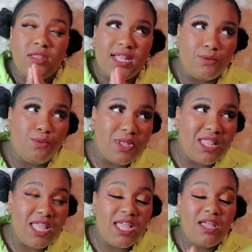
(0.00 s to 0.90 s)
That's
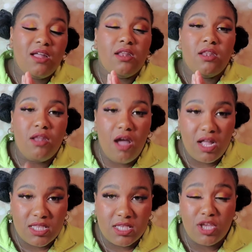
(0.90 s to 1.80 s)
really
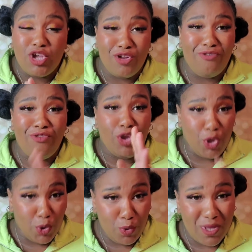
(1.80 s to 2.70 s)
not good for
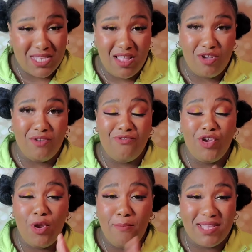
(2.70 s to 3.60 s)
you. It's not good for
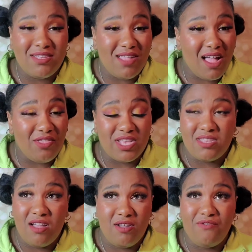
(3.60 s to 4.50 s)
your mental health.
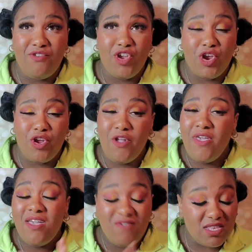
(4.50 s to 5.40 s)
It's not good for your
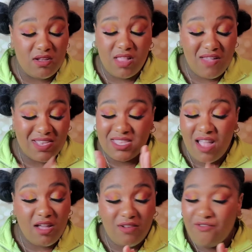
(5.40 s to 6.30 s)
physical health. It's
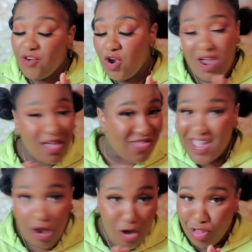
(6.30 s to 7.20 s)
not good for your health
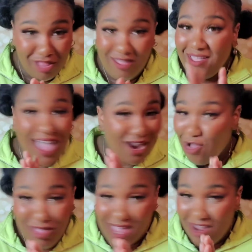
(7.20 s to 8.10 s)
at all. At
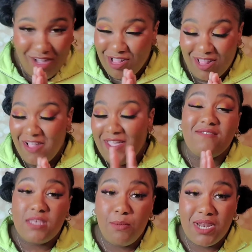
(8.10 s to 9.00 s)
all. If
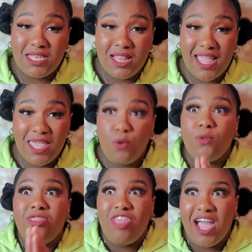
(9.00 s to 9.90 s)
someone doesn't like you,
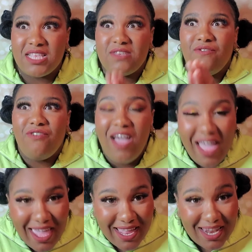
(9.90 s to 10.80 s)
that's
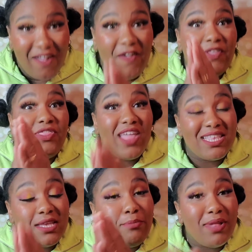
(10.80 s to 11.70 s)
fine.
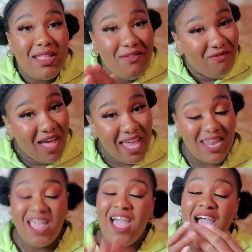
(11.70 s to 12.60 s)
That's completely
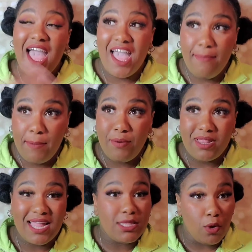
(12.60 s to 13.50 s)
fine. I have
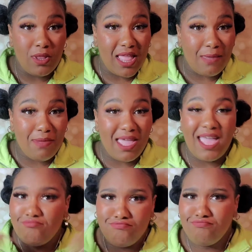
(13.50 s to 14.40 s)
people that don't like me
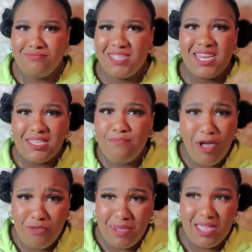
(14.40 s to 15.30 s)
and it doesn't
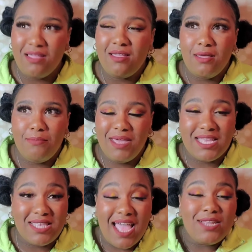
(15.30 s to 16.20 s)
bother me
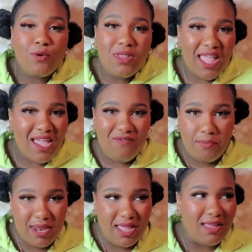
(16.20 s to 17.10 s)
because I don't like
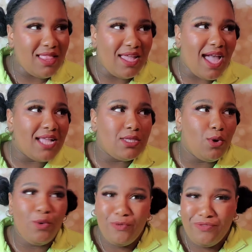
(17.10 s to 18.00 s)
everybody. Like I
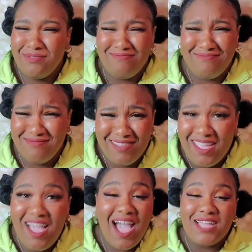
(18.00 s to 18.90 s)

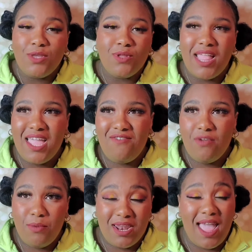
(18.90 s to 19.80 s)
don't like everyone.